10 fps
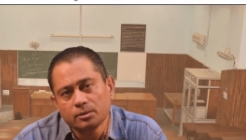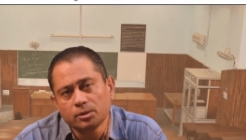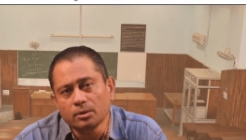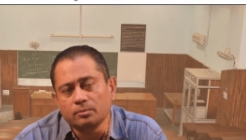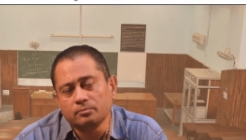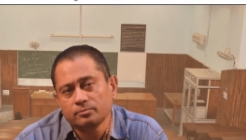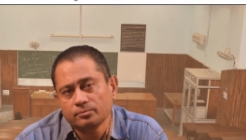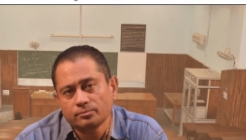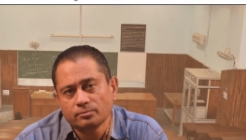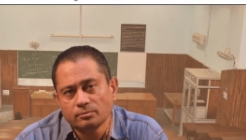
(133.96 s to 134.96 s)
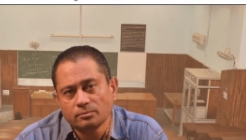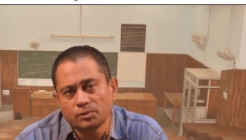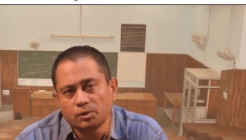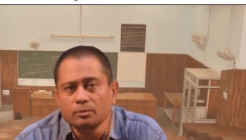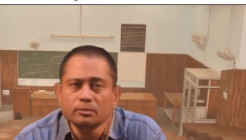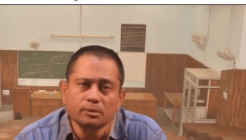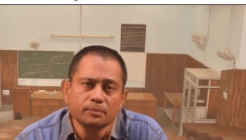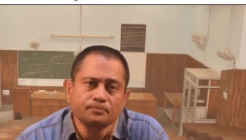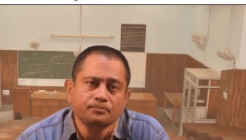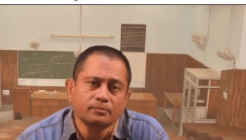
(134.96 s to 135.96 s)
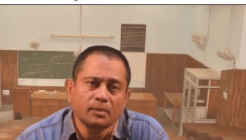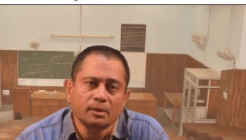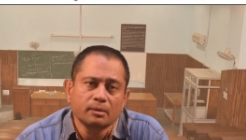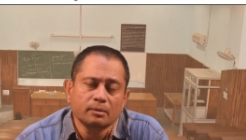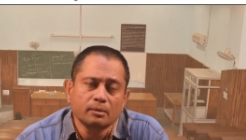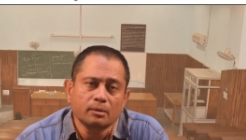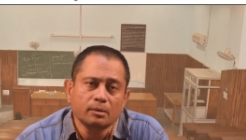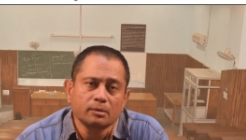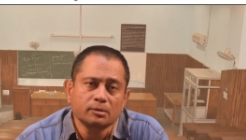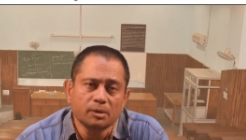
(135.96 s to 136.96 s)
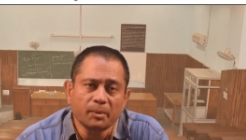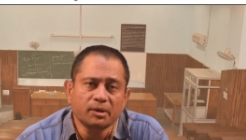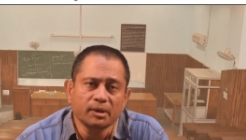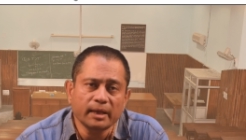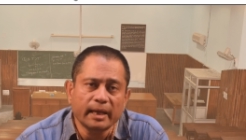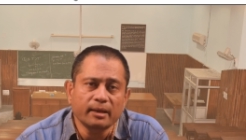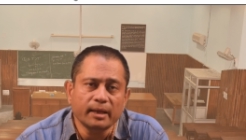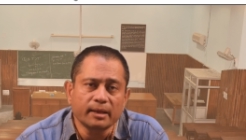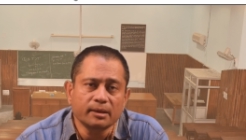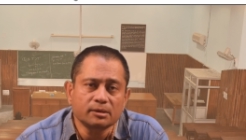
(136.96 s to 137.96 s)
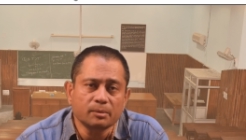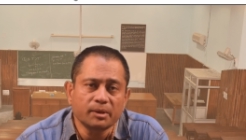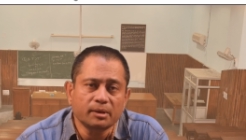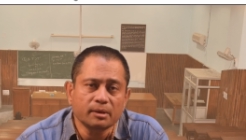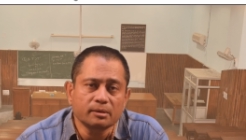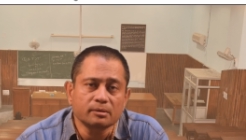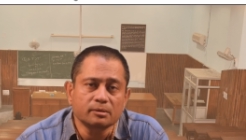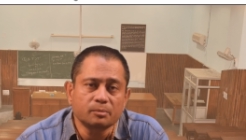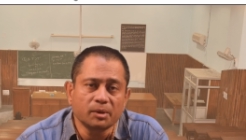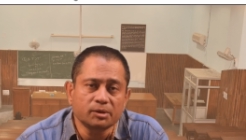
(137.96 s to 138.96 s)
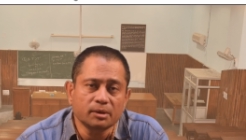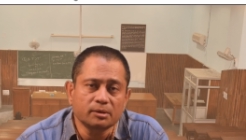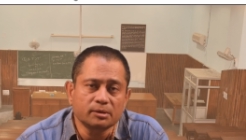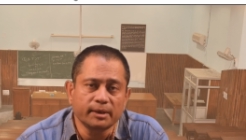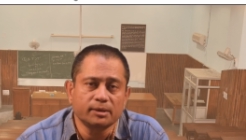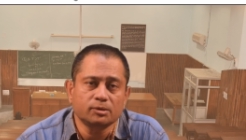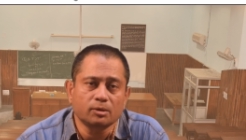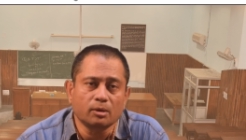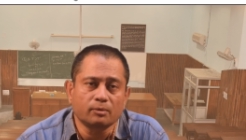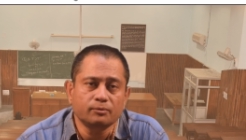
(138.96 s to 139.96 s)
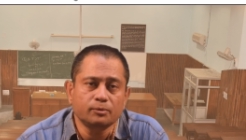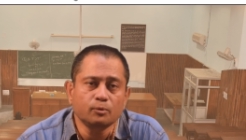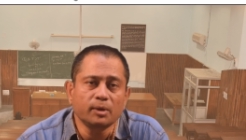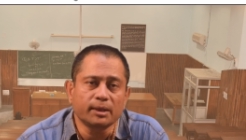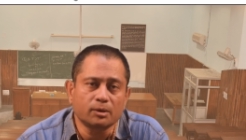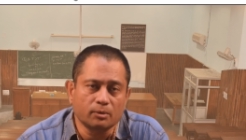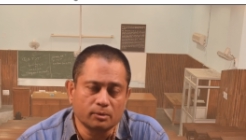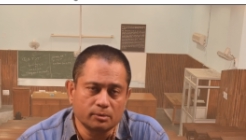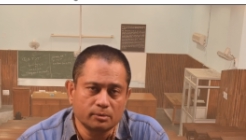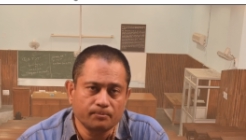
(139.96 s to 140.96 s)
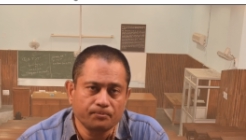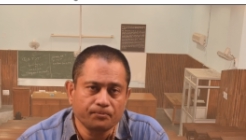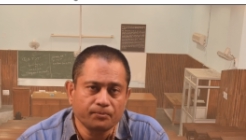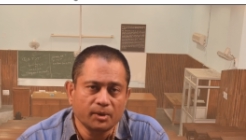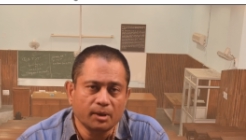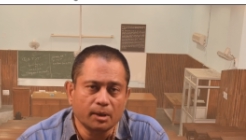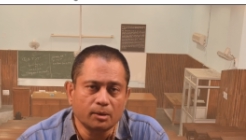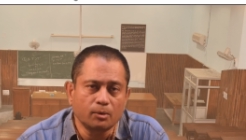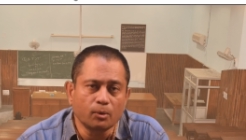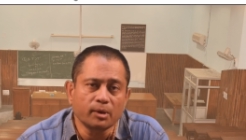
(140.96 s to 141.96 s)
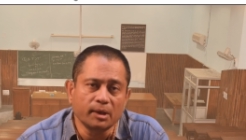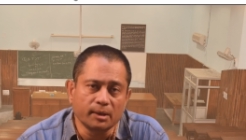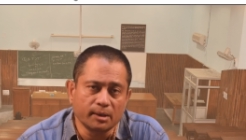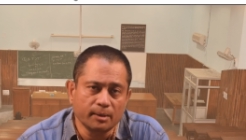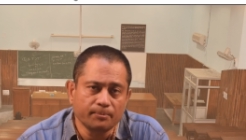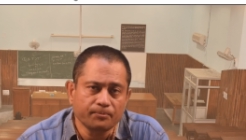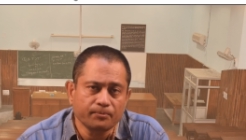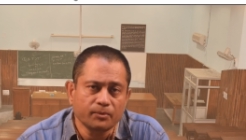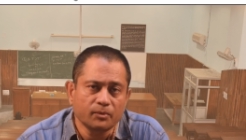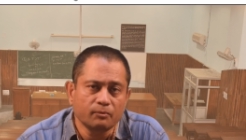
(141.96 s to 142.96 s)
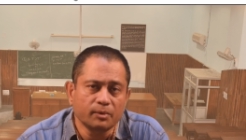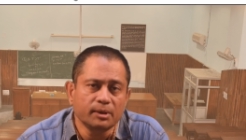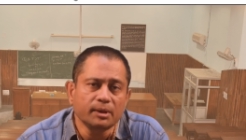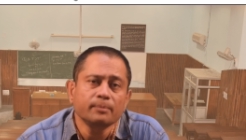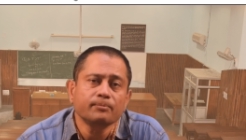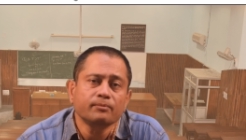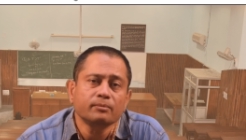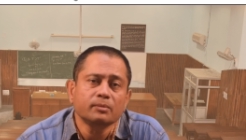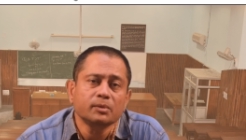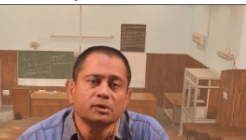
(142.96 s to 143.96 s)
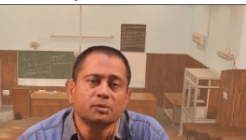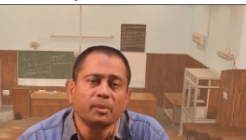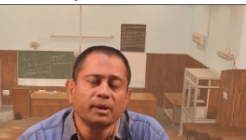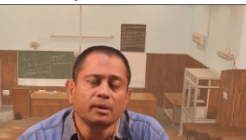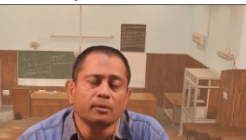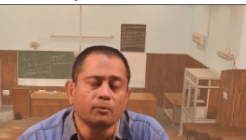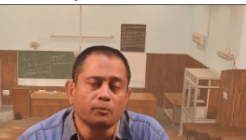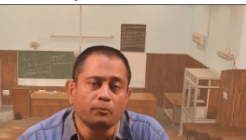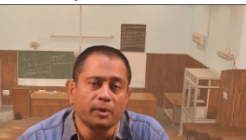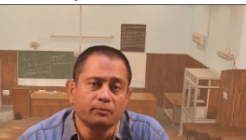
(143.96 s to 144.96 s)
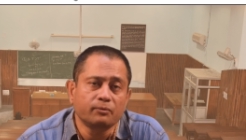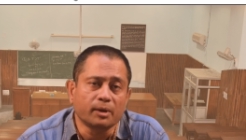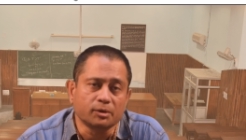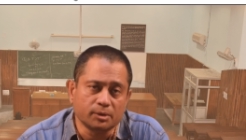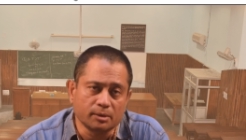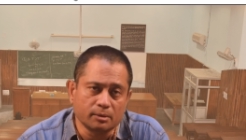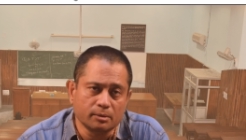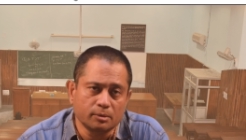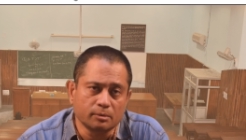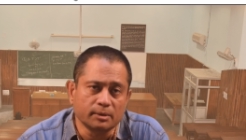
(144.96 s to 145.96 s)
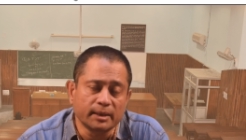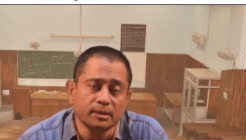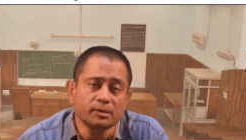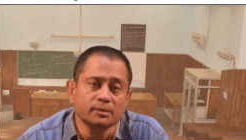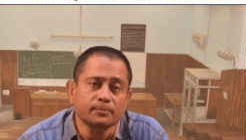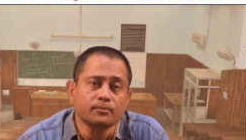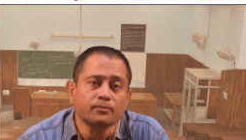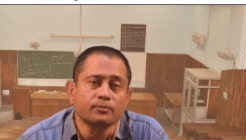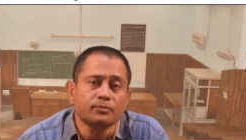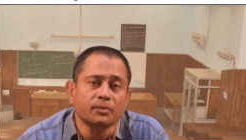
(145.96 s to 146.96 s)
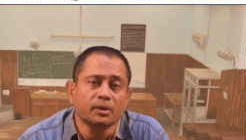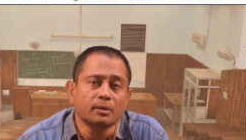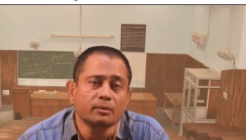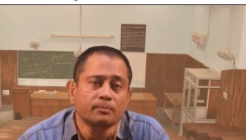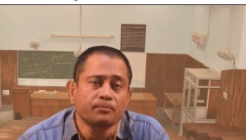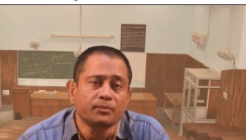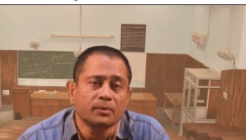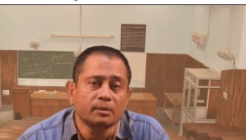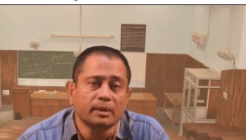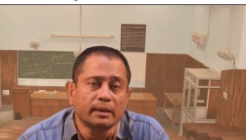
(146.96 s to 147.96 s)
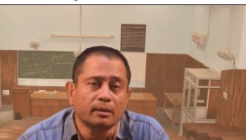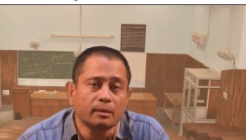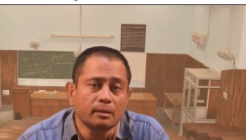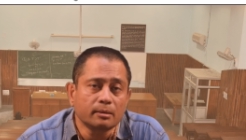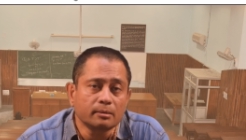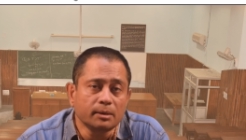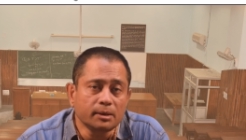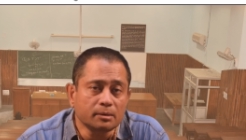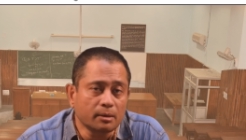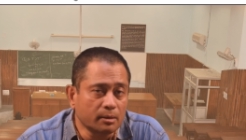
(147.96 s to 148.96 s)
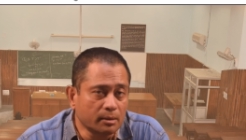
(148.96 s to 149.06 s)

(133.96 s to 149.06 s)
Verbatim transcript: So, Students, symmetric and antisymmetric spatial states of two electrons are correlated with the spin wave functions. That is, you know that the